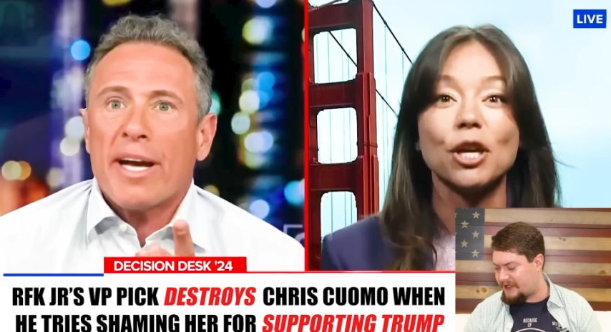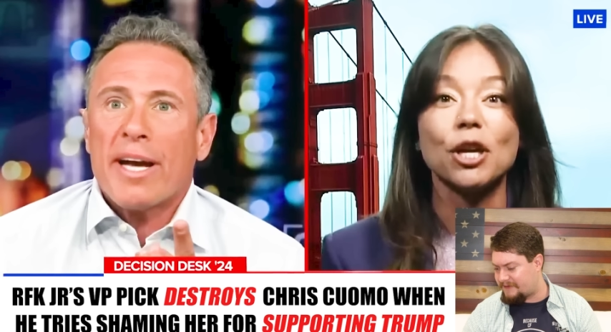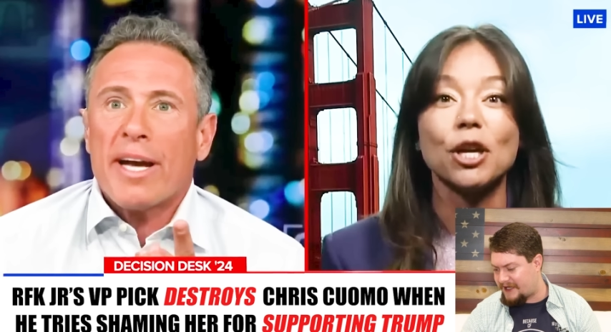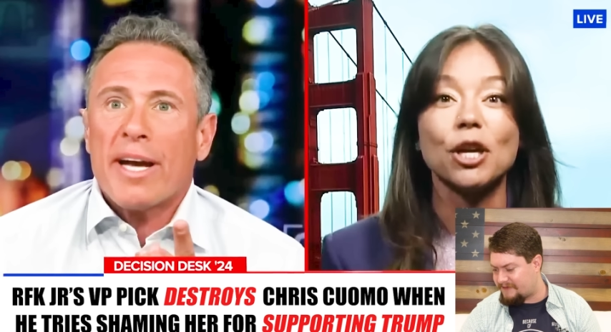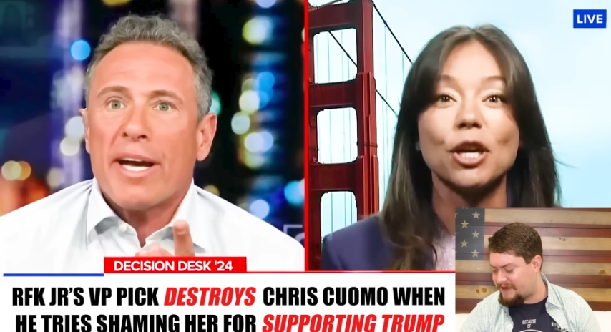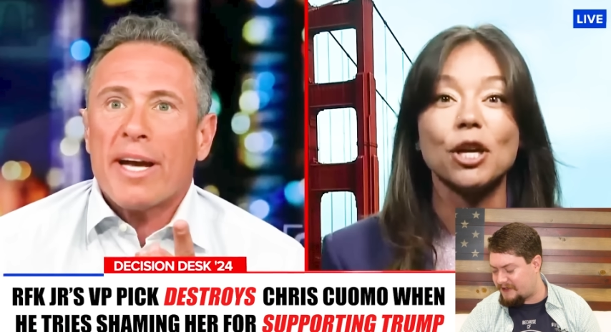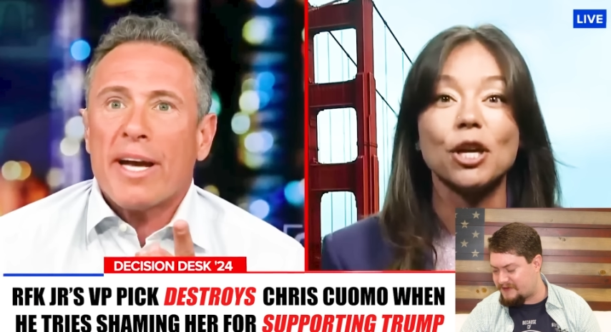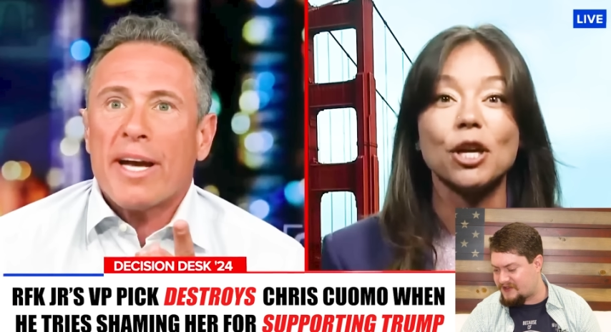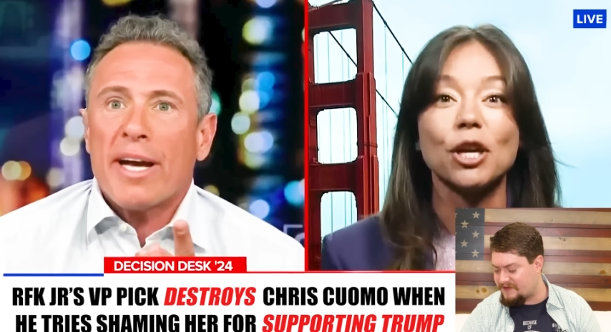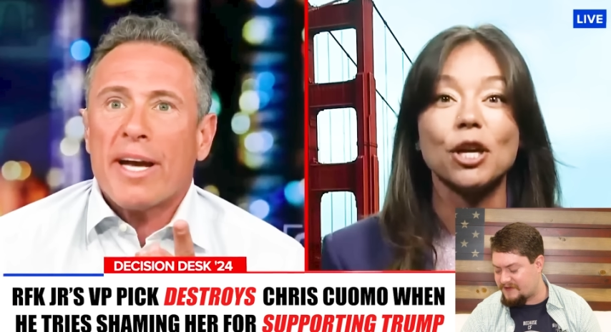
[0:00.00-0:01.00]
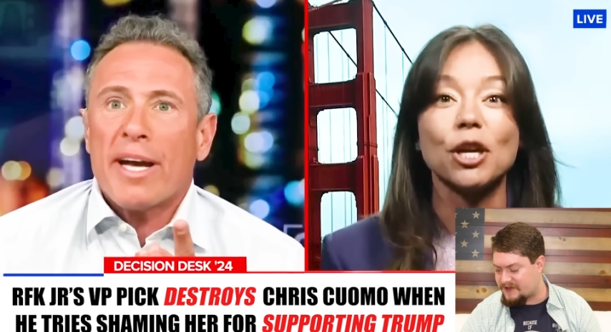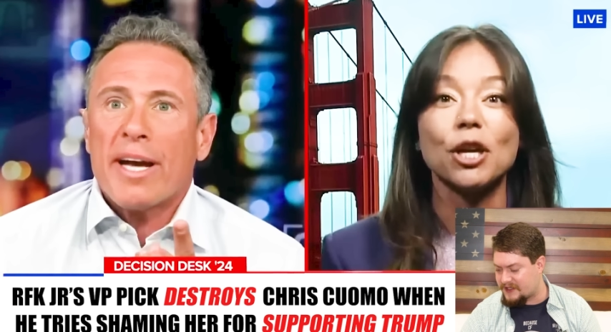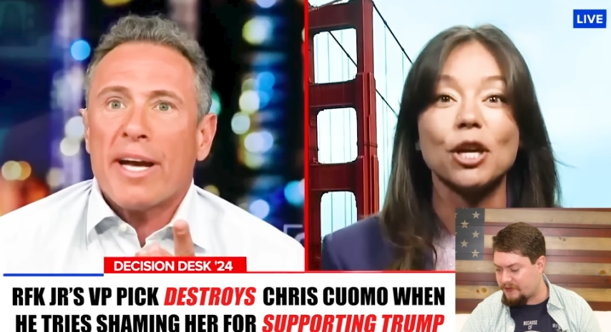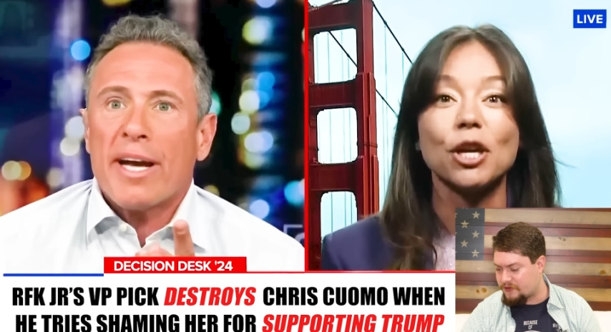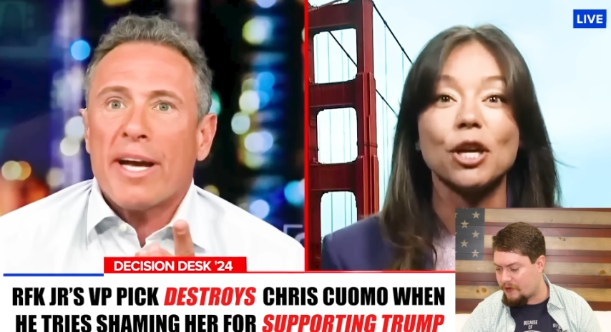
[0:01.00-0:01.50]
Speaker 1: Uh, I, it's a
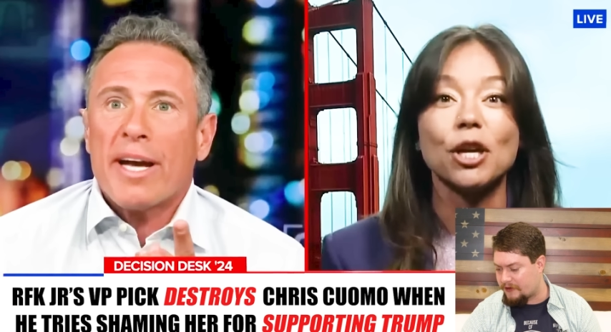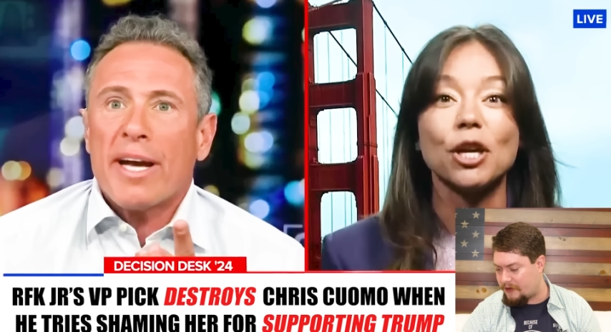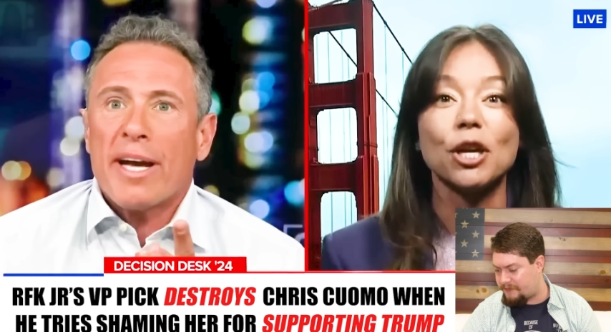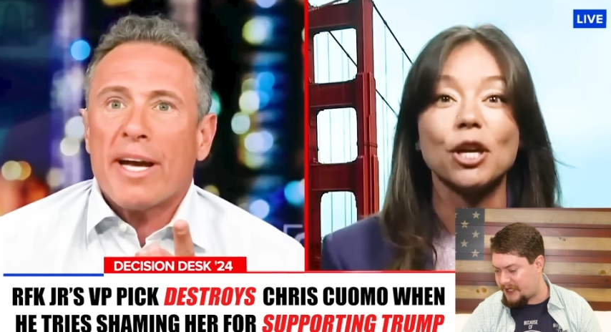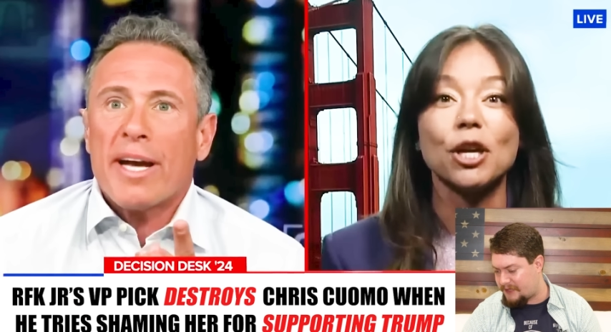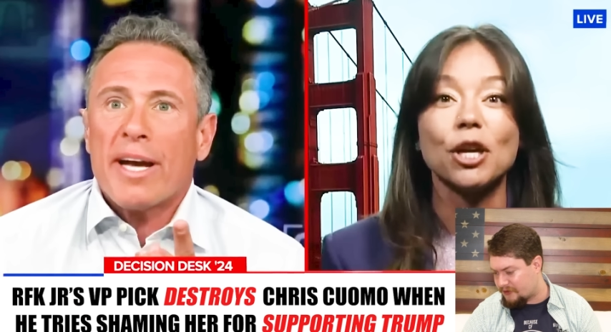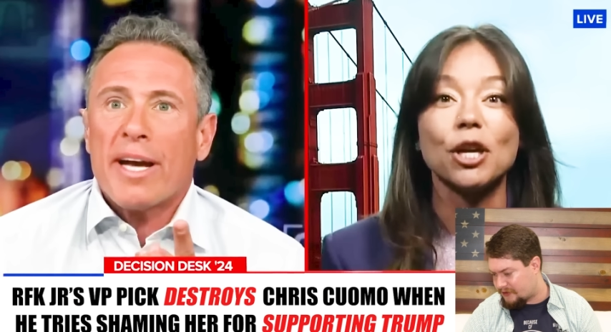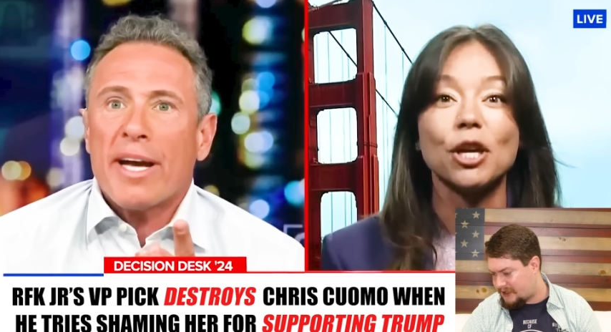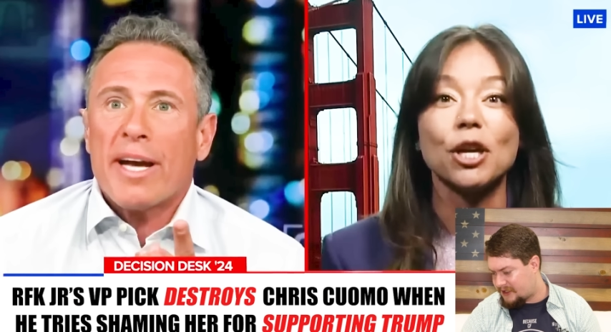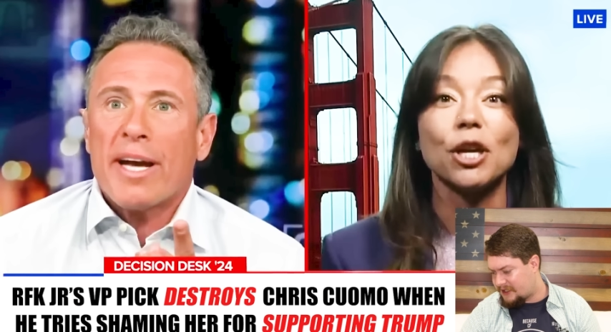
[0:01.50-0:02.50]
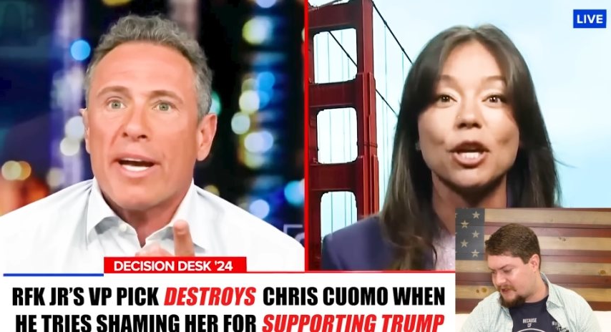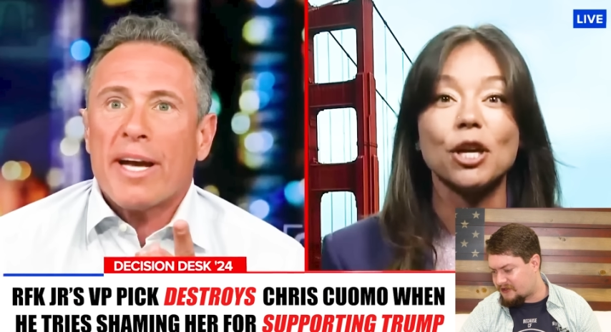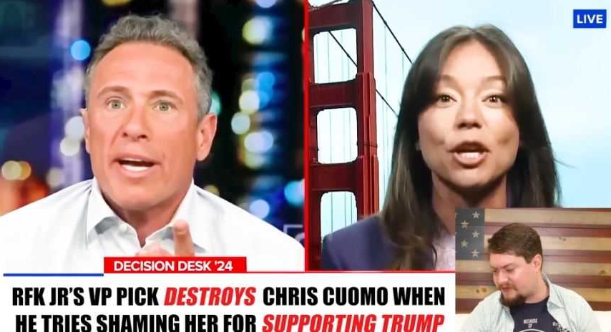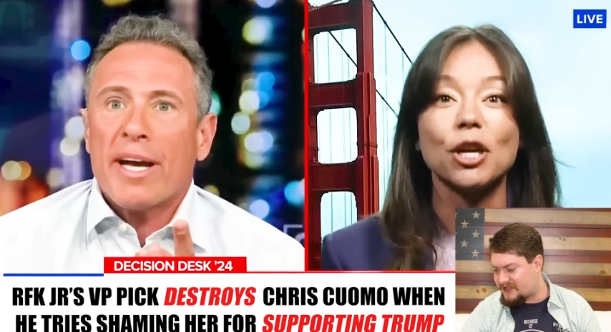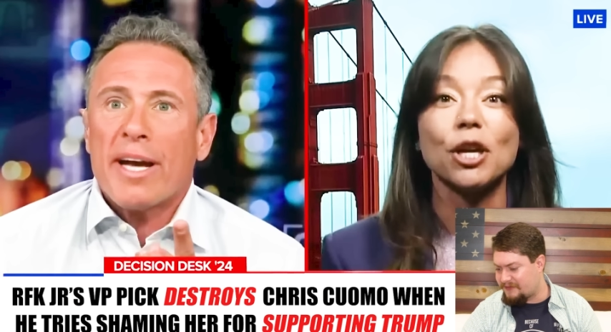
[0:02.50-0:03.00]
simple drawing on paper,
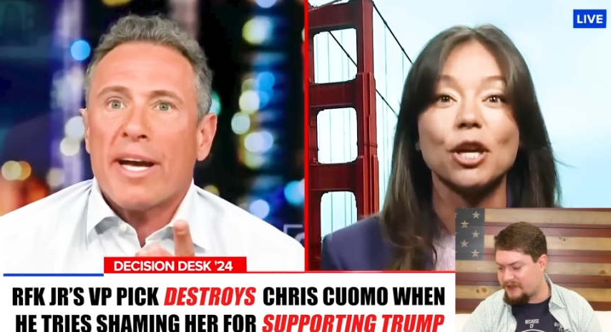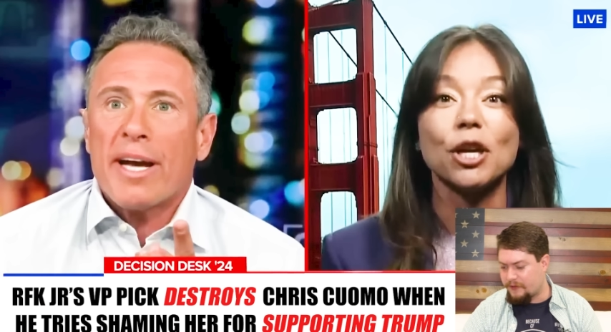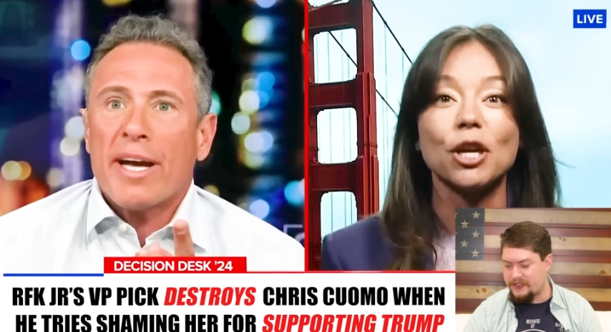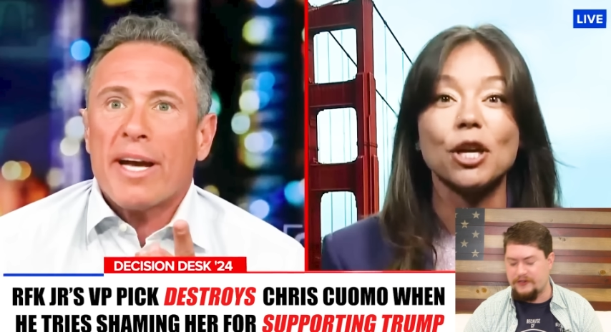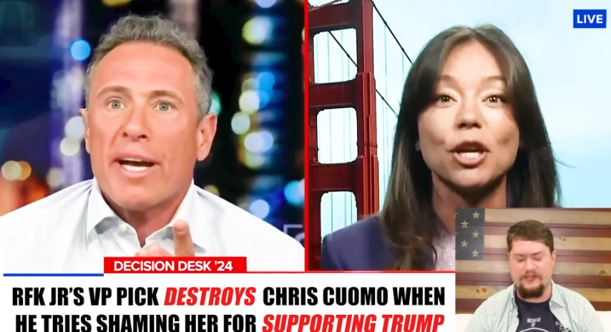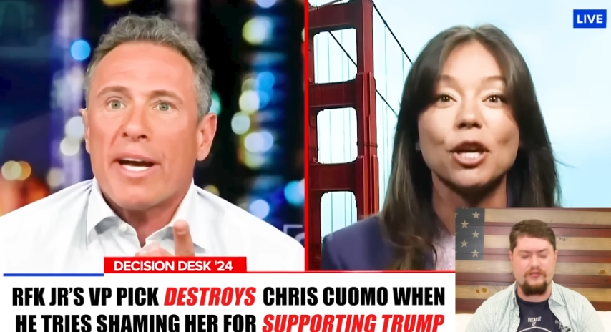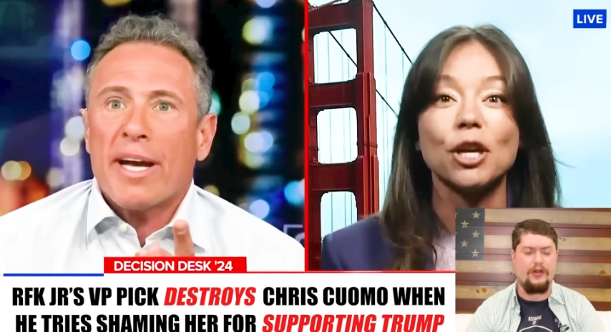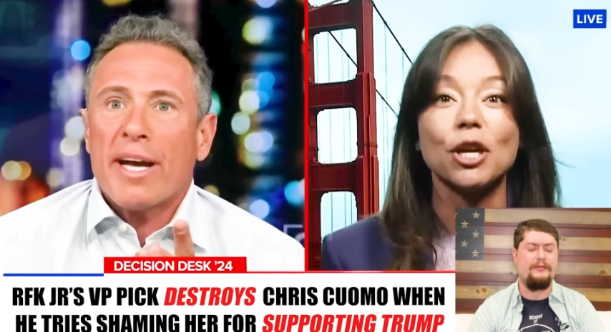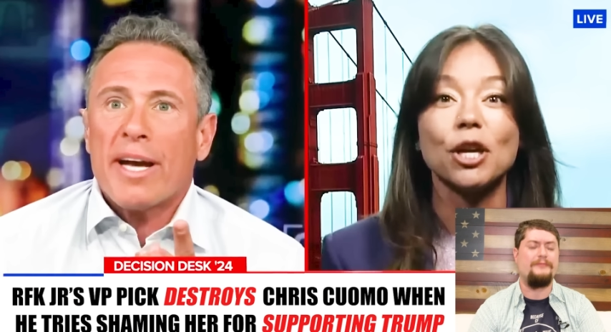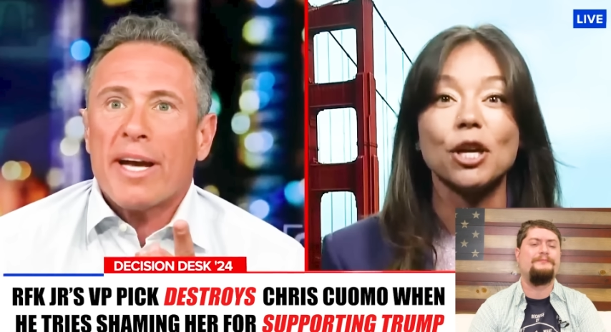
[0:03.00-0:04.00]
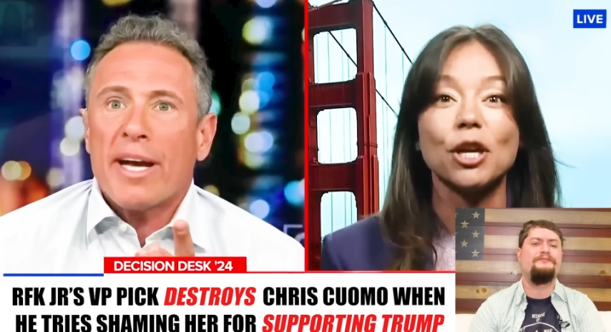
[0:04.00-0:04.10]
so I'm simply going to describe it.